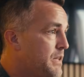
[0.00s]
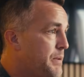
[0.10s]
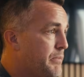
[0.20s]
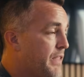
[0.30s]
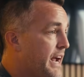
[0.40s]
of the
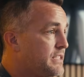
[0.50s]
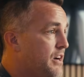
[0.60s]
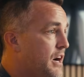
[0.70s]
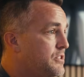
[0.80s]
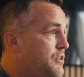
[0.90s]
people that I
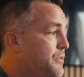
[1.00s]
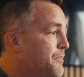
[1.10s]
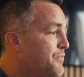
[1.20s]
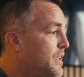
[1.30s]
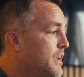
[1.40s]
talk to,
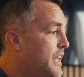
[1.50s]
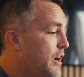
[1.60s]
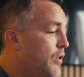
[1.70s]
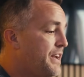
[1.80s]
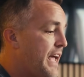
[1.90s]
they
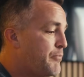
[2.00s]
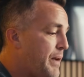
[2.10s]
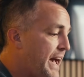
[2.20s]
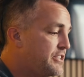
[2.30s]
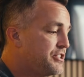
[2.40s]
already have
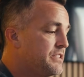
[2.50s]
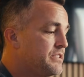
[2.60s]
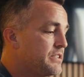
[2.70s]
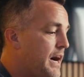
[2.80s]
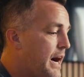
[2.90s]

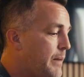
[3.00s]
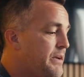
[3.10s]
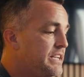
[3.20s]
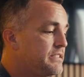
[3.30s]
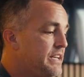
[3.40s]
passions,
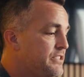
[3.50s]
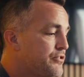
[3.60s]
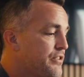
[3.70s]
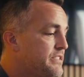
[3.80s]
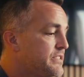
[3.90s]
hobbies,
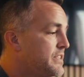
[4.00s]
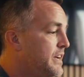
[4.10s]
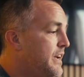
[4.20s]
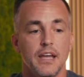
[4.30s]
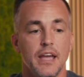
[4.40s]
interests,
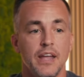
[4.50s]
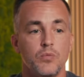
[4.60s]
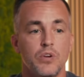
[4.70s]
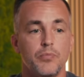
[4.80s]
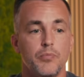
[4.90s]
and
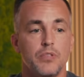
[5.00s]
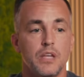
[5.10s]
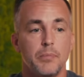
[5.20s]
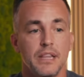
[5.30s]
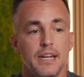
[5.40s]
with the
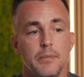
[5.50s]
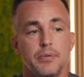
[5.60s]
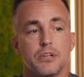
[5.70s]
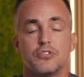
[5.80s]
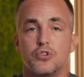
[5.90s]
ability to
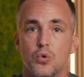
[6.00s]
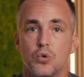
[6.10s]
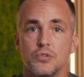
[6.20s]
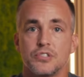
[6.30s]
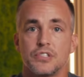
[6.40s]
build
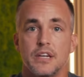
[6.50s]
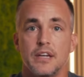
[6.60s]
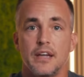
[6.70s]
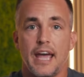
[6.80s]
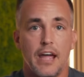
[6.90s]
tools,
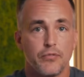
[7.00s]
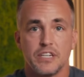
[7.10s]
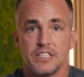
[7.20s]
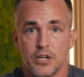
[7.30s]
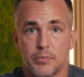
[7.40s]
every
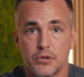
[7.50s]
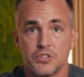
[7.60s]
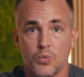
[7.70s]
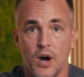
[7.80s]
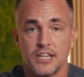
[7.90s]
single
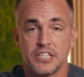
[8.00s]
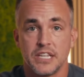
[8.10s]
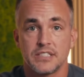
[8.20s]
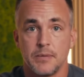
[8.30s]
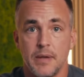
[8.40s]
person watching
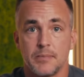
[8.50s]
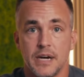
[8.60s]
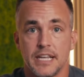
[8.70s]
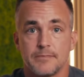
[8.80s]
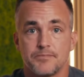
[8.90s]
this can make
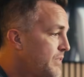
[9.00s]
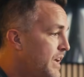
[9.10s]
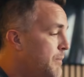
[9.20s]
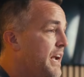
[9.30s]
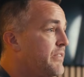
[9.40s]
money.
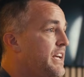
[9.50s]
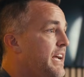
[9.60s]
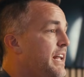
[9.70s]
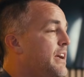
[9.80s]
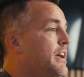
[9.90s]
I'm not even
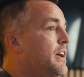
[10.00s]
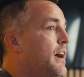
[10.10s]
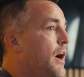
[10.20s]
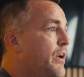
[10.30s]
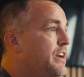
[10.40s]
kidding.
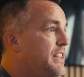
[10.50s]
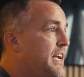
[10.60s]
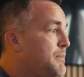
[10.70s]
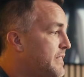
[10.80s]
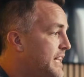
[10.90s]
I want you to think
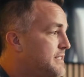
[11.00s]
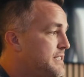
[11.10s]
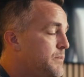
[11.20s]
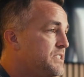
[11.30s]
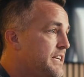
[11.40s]
about that
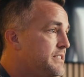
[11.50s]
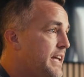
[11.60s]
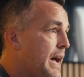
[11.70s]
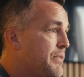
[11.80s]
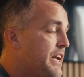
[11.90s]
sub 60
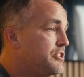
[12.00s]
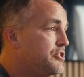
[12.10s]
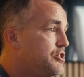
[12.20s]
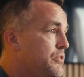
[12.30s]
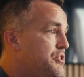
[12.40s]
app that I just
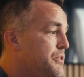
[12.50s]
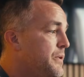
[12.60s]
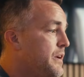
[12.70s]
showed you.